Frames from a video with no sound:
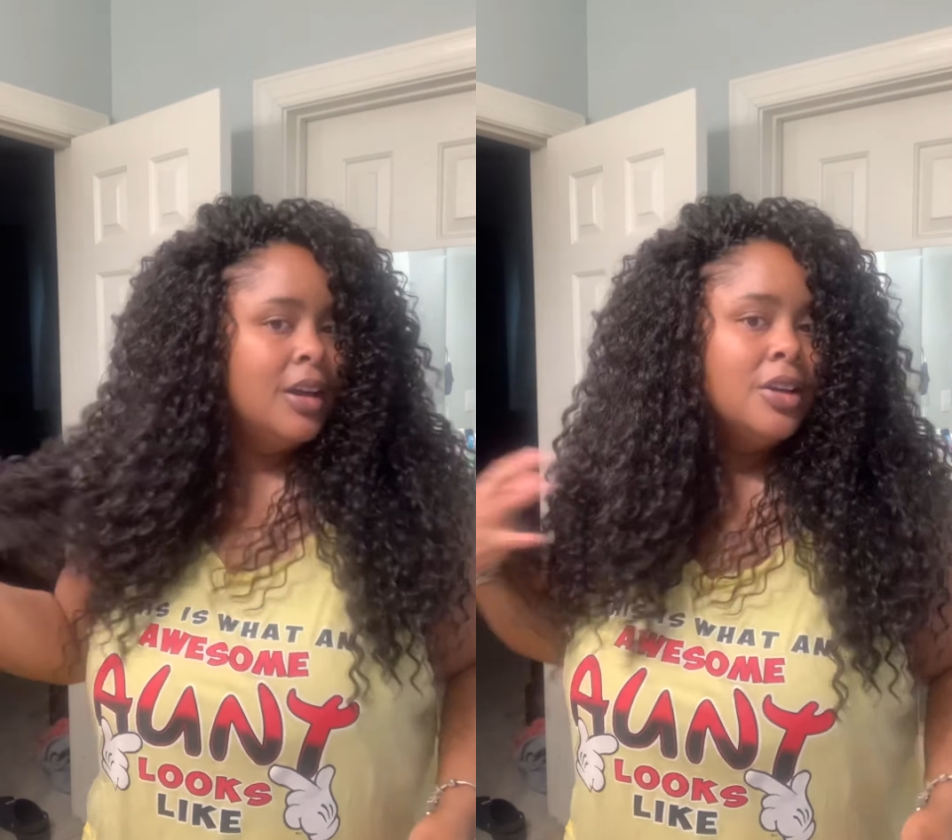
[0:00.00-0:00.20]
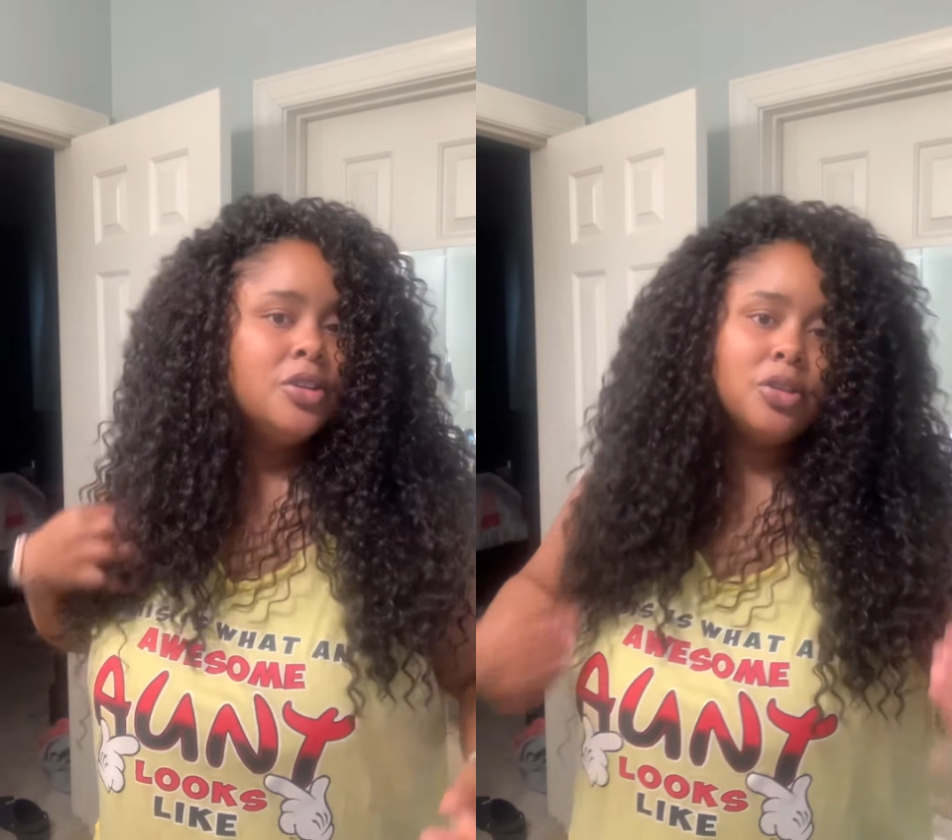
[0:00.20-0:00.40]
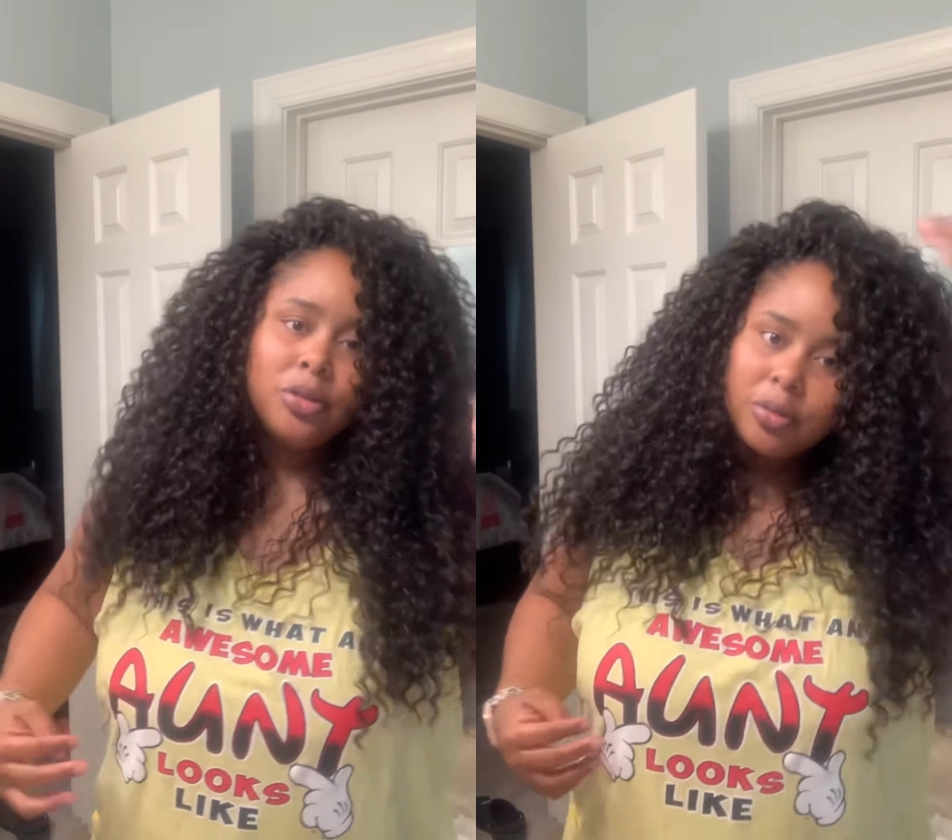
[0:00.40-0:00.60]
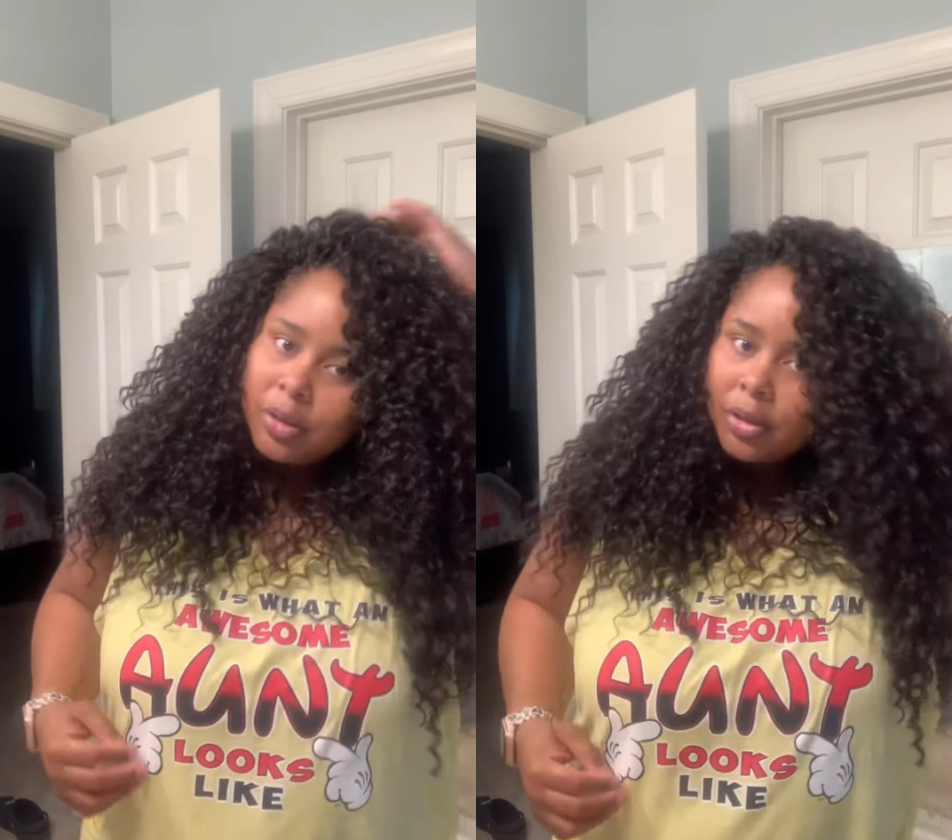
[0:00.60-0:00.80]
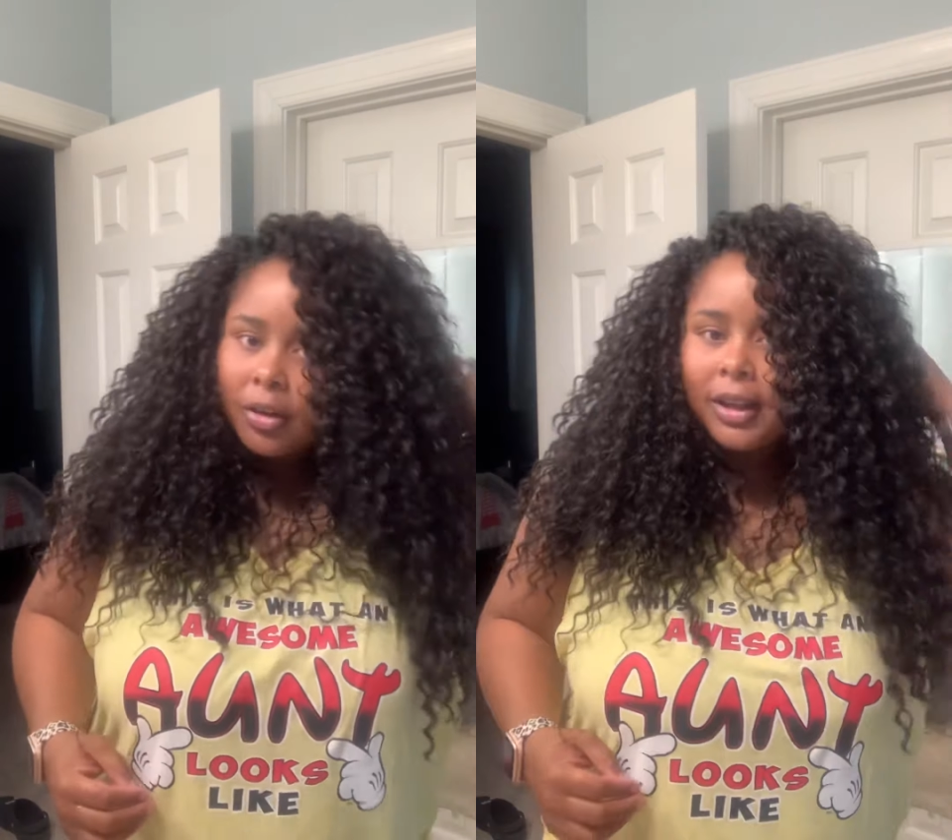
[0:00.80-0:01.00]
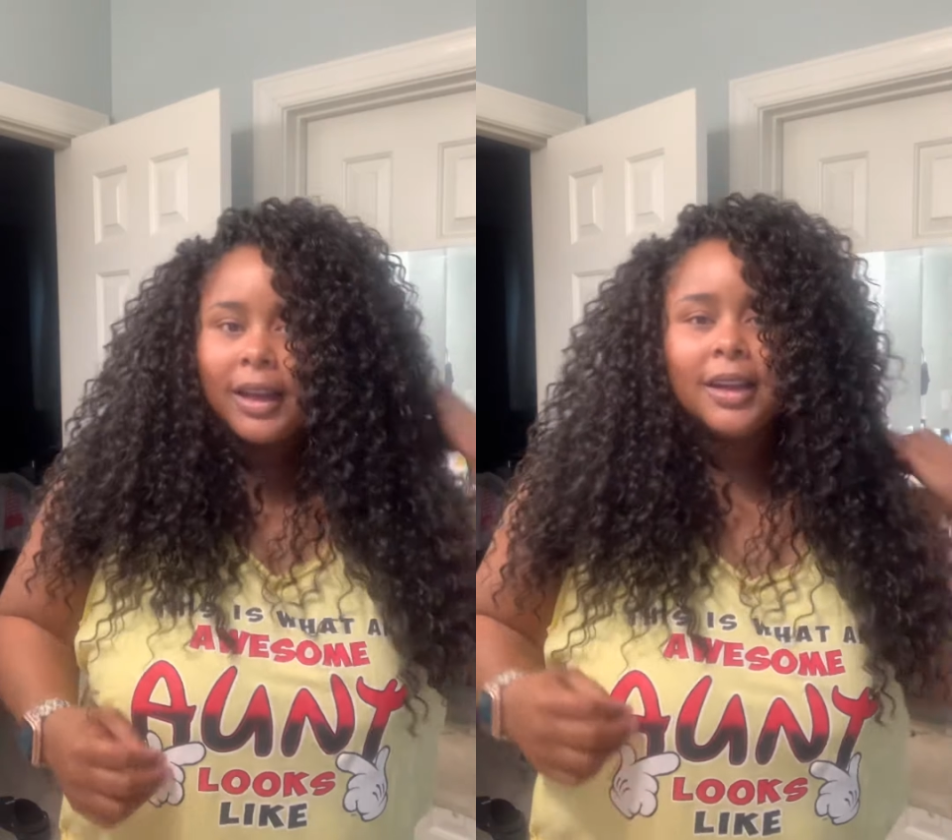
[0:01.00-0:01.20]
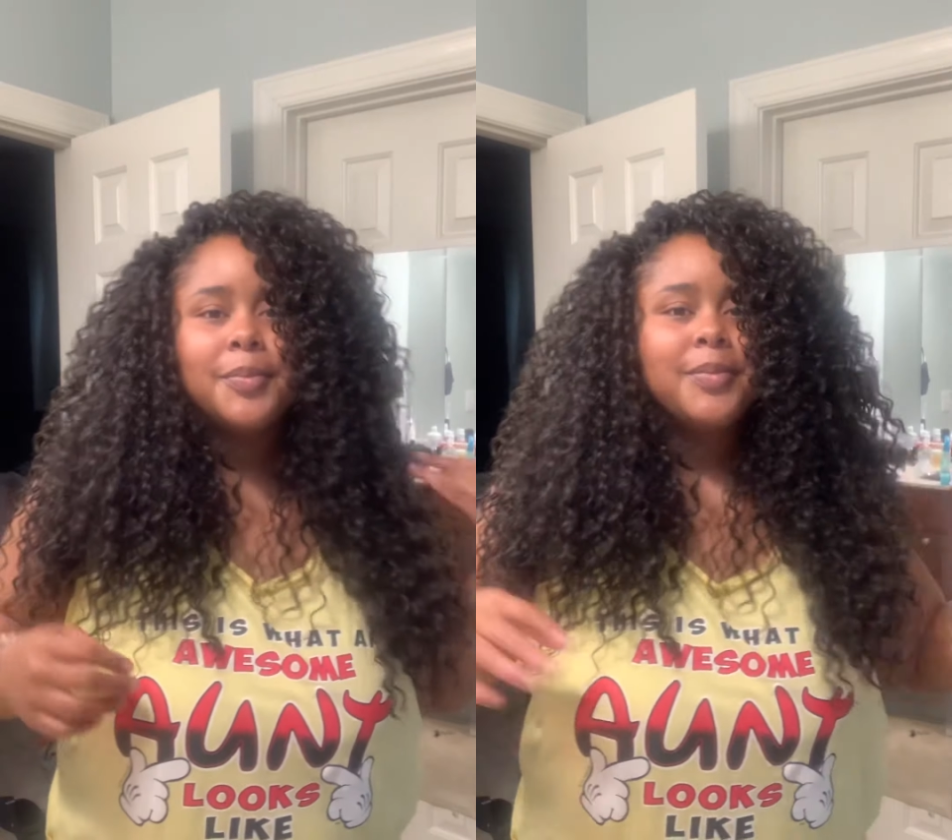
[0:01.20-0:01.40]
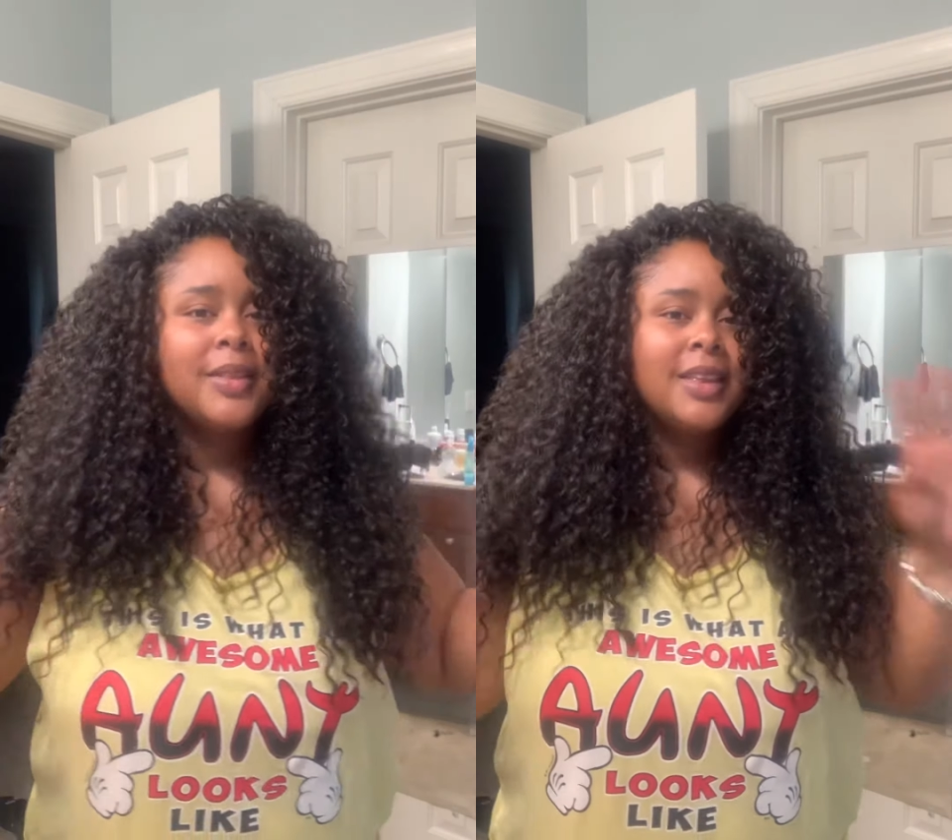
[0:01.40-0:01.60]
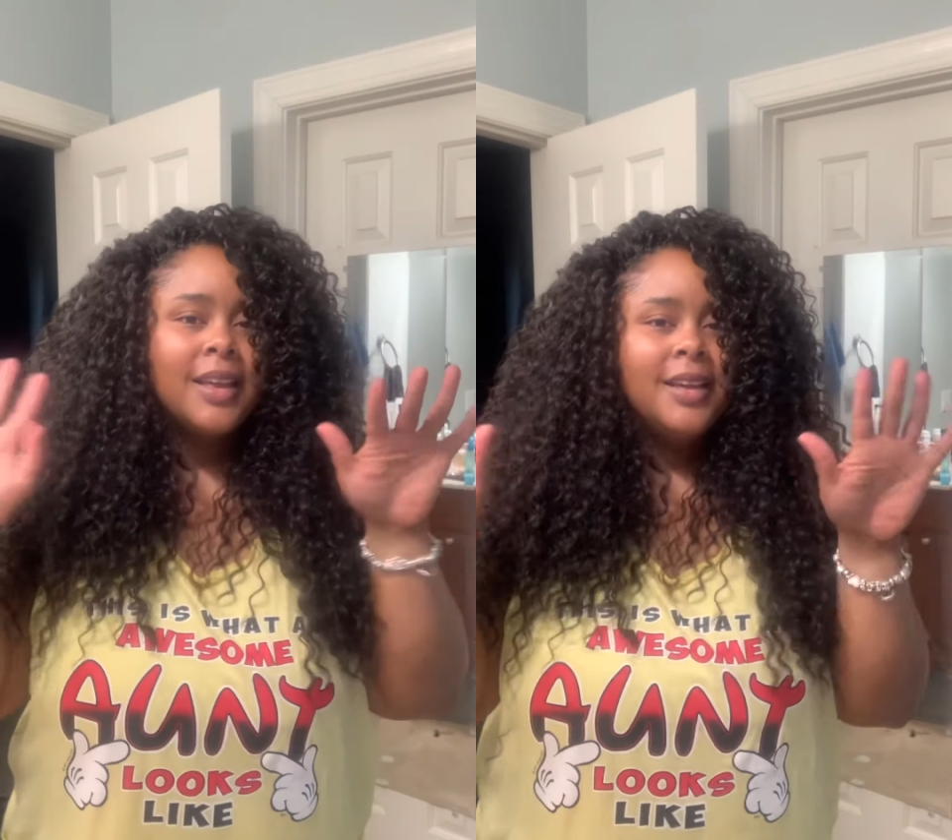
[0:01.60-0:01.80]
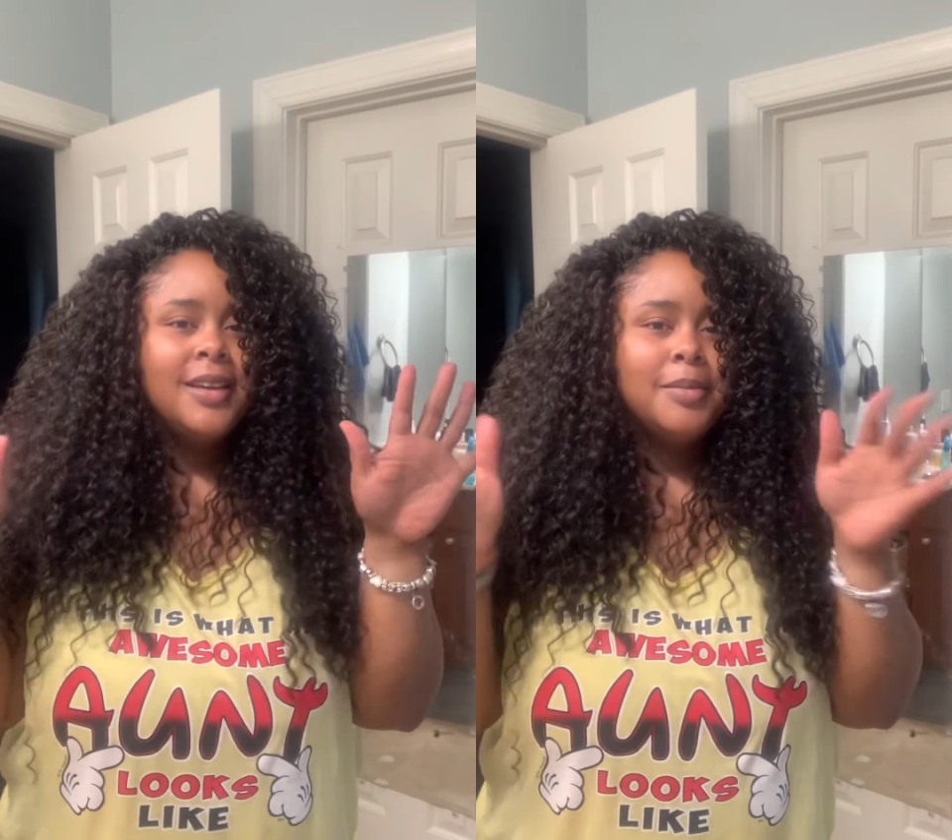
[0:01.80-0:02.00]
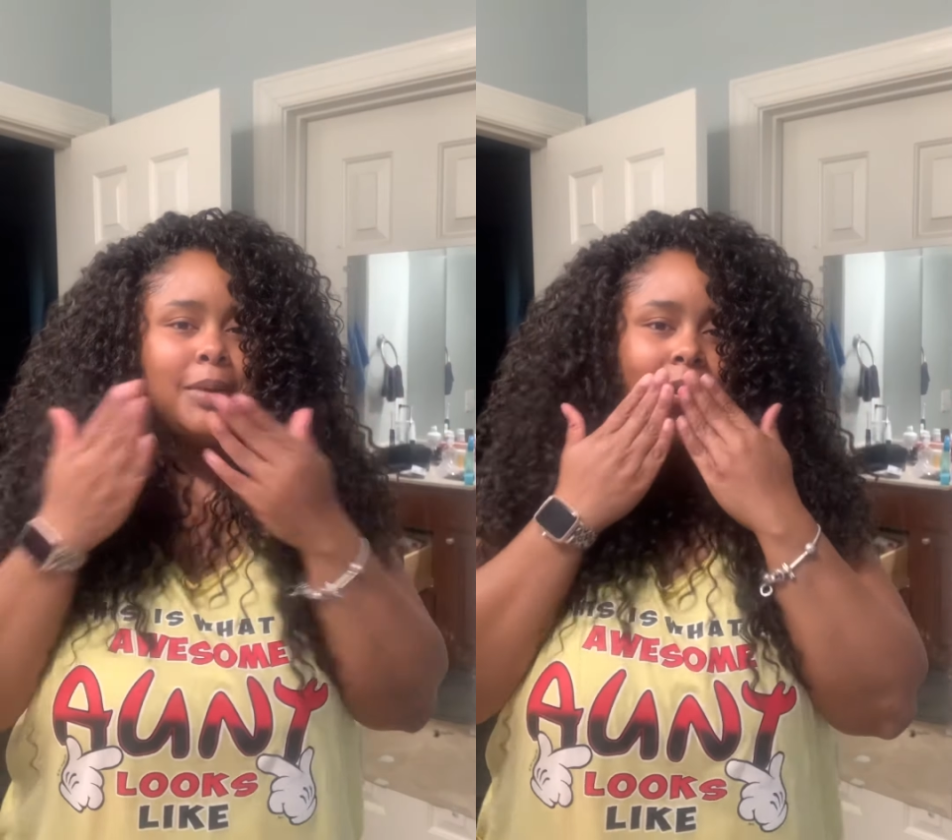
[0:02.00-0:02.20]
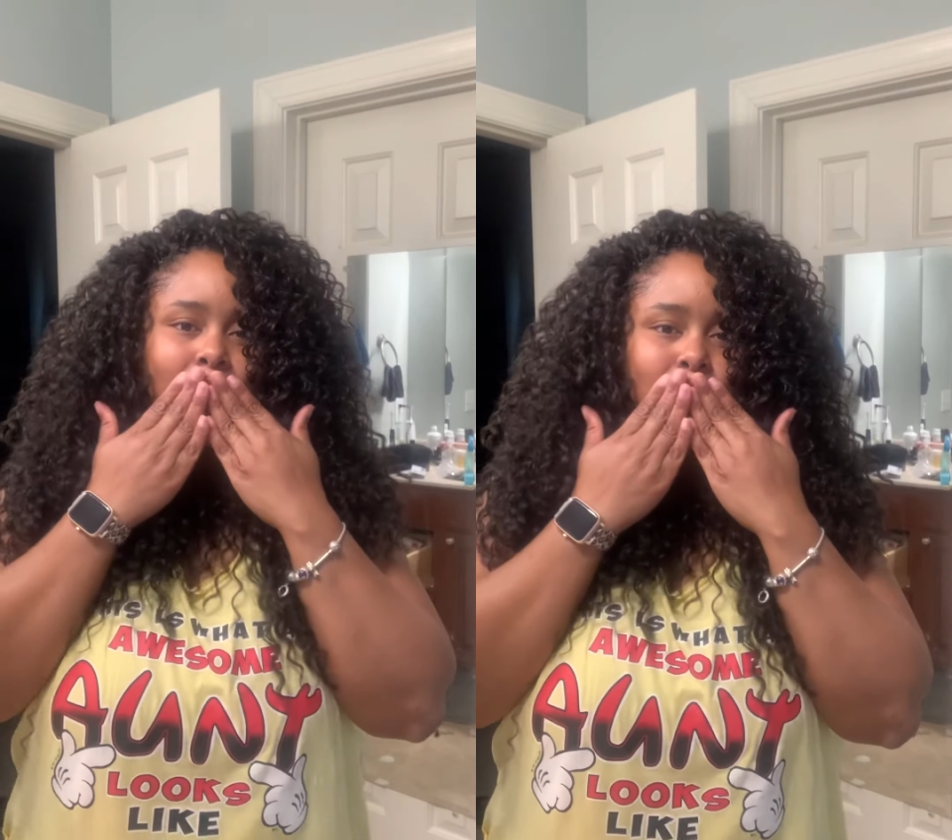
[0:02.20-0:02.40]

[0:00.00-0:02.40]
to your liking. Bye.